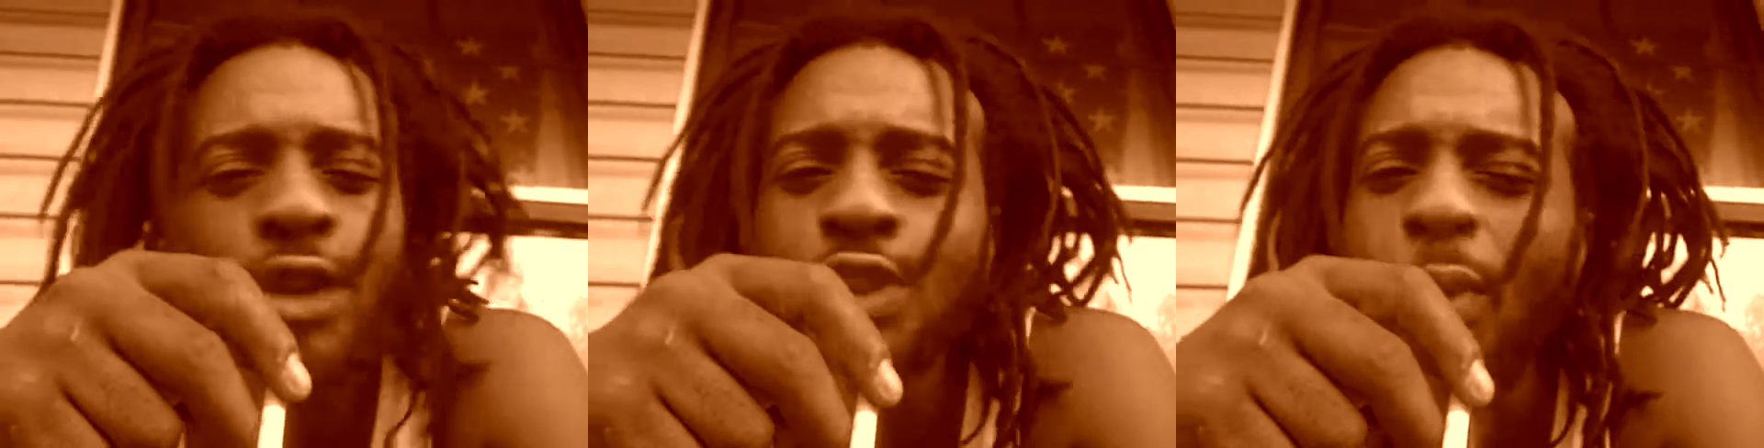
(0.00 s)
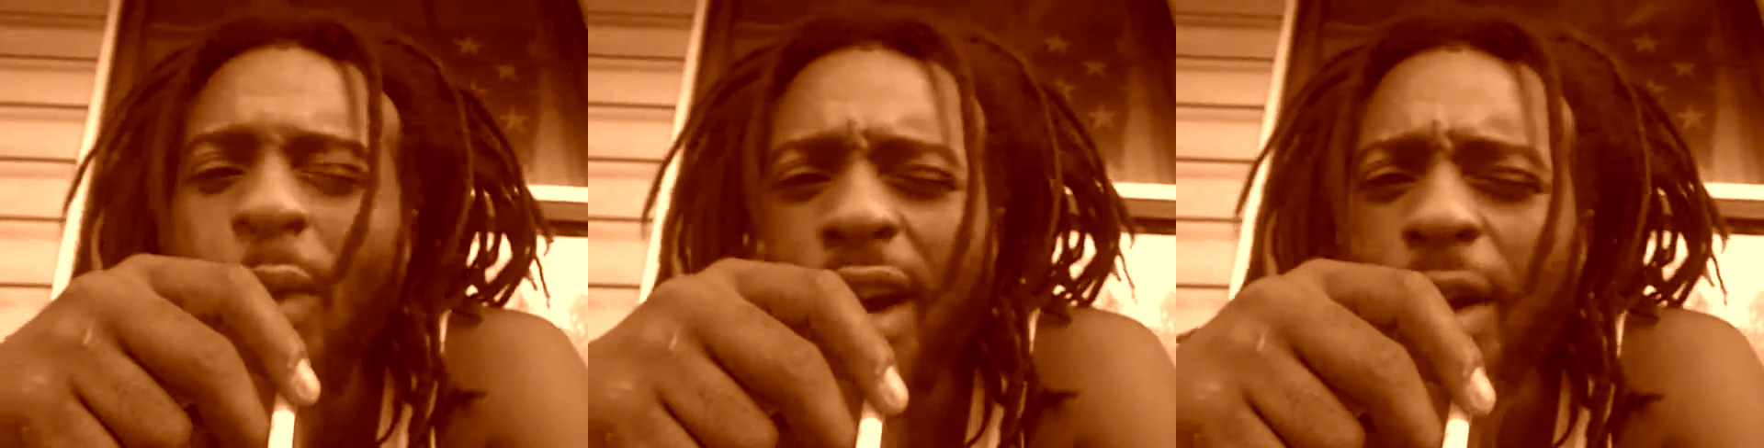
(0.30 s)

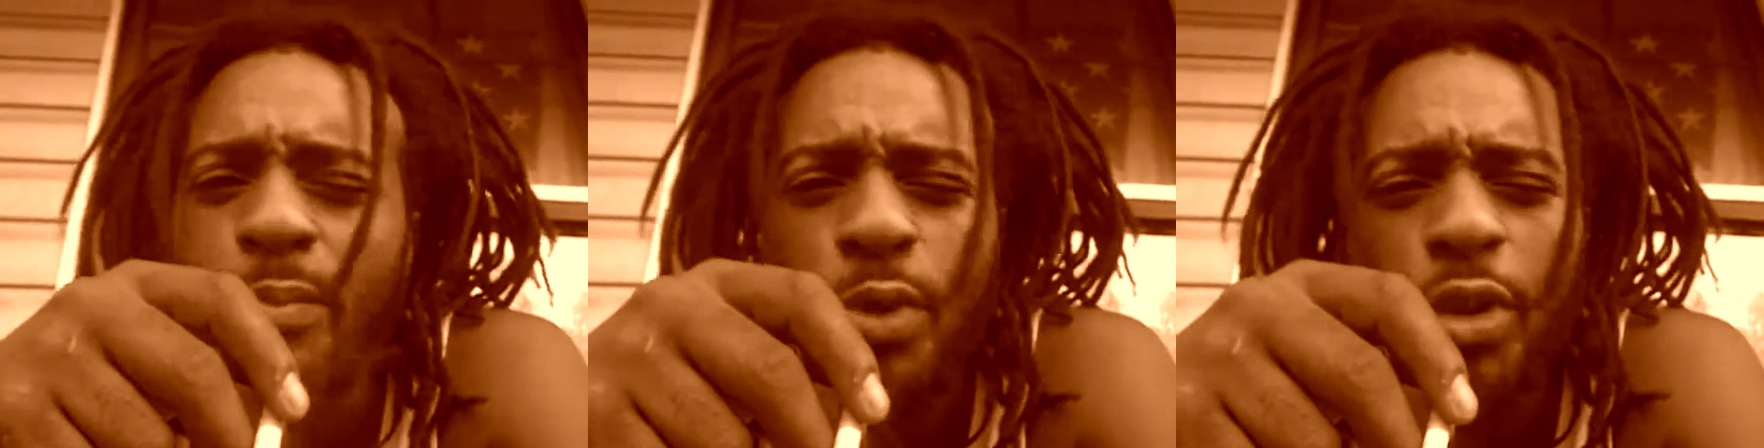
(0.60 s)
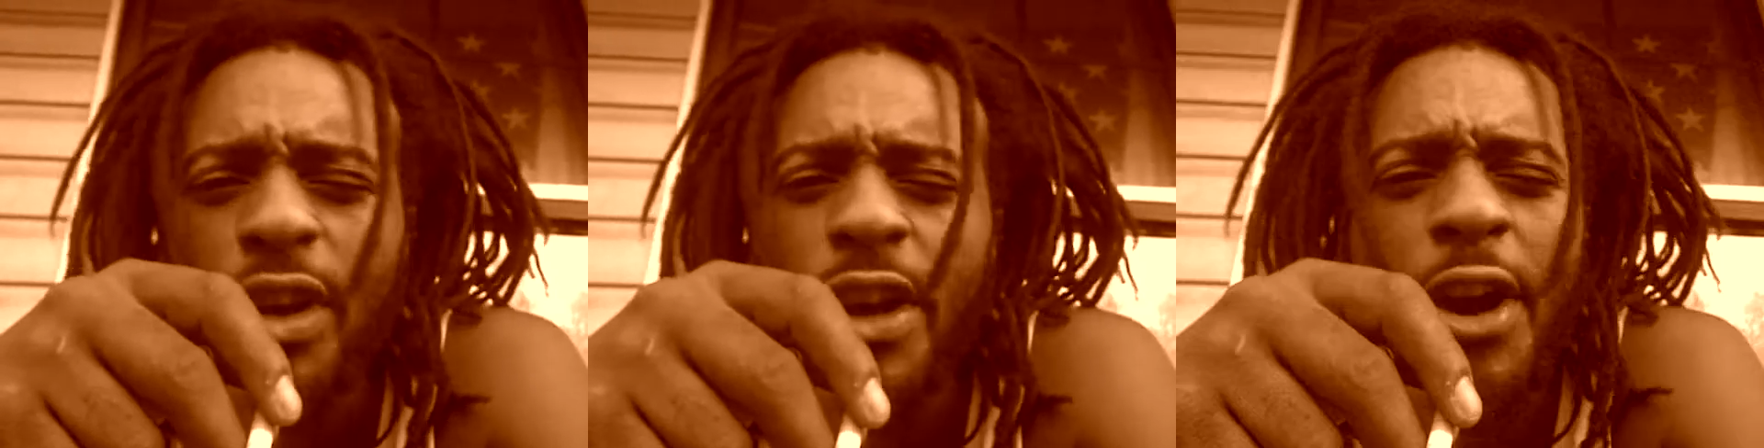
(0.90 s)
So I can
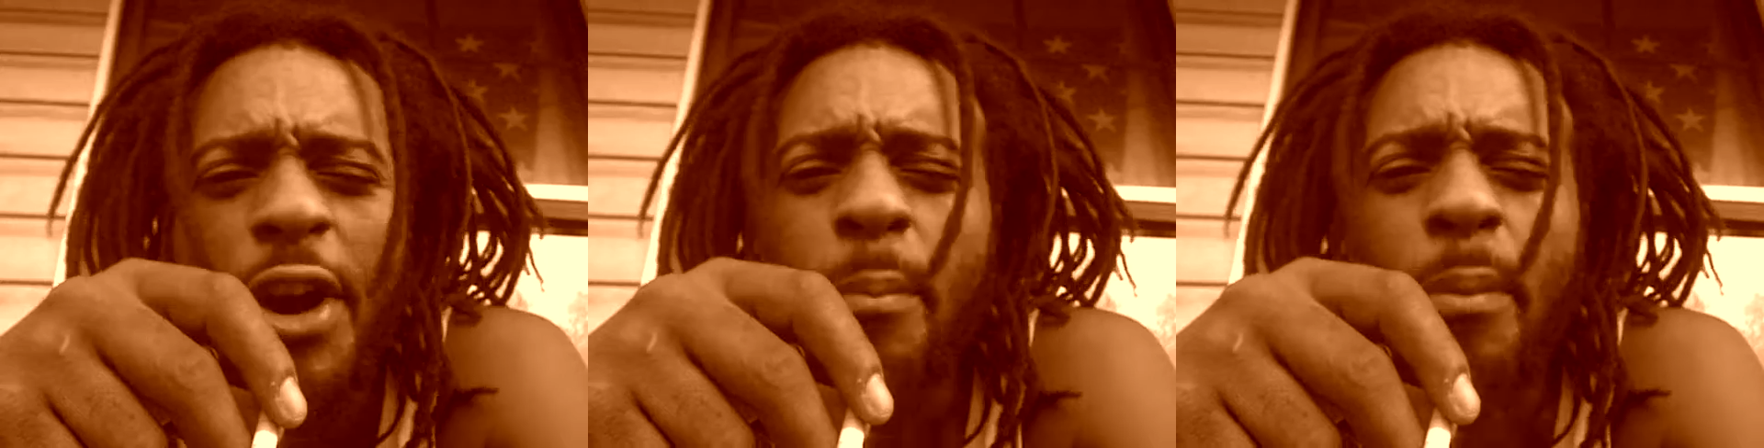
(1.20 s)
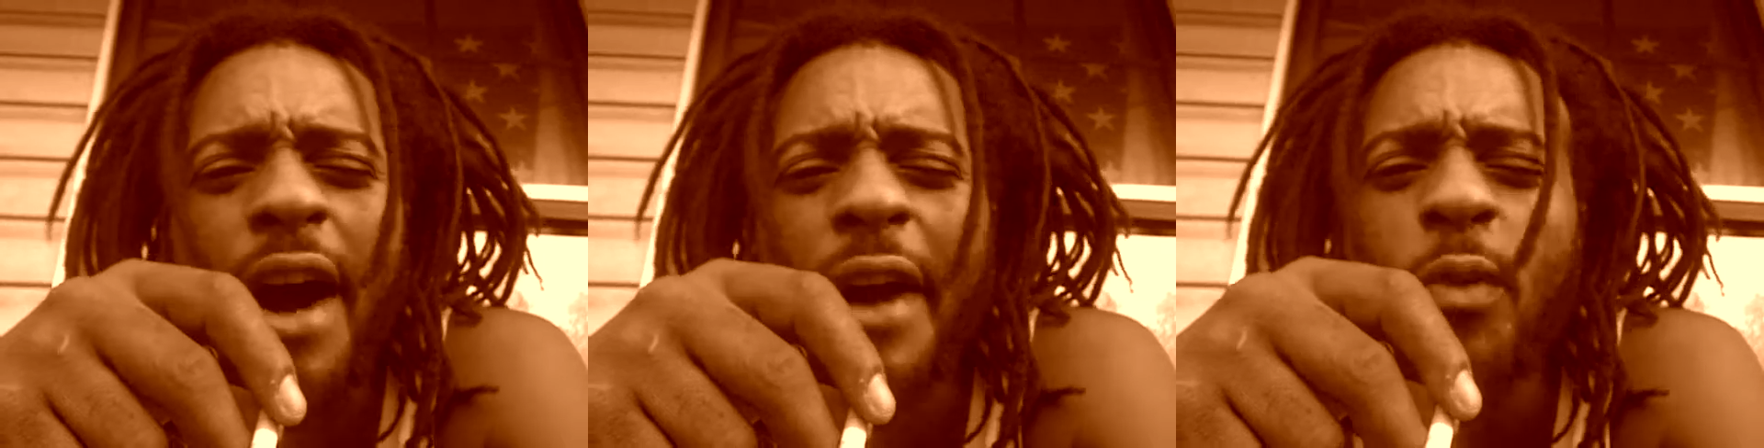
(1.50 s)
prove to
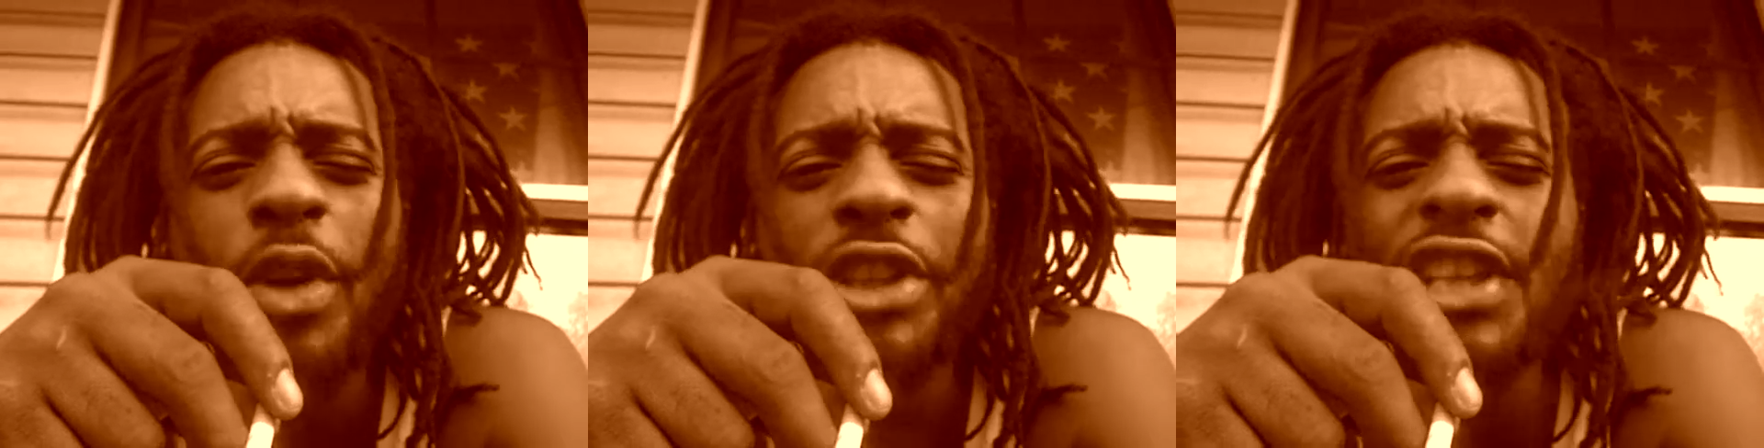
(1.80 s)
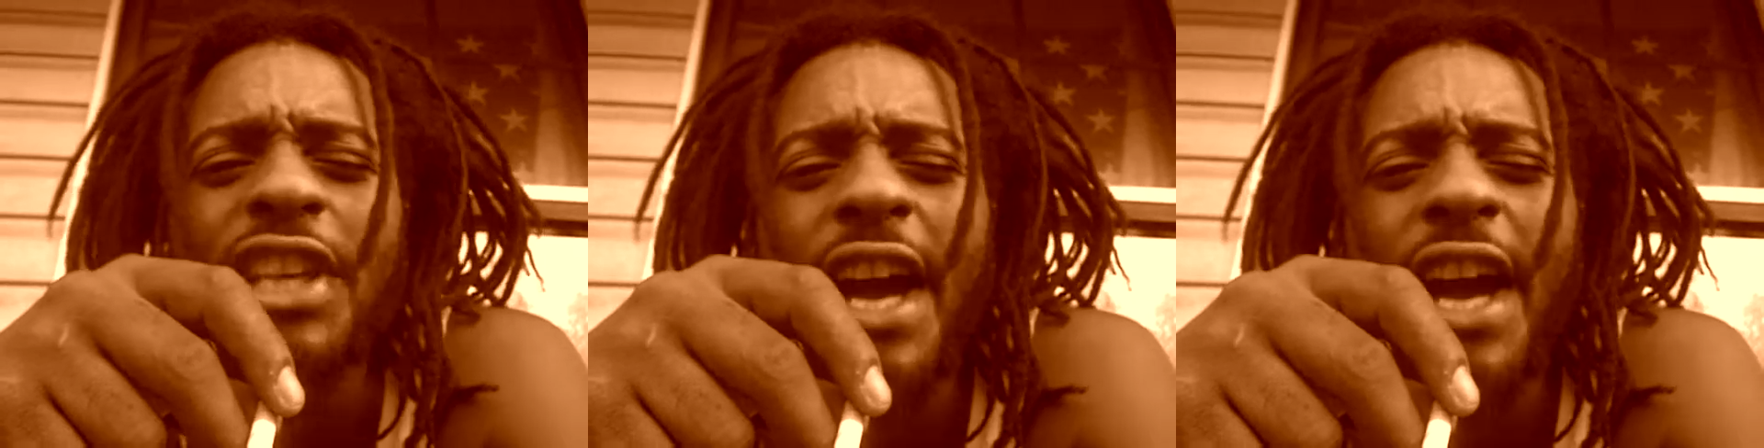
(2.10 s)
everybody what you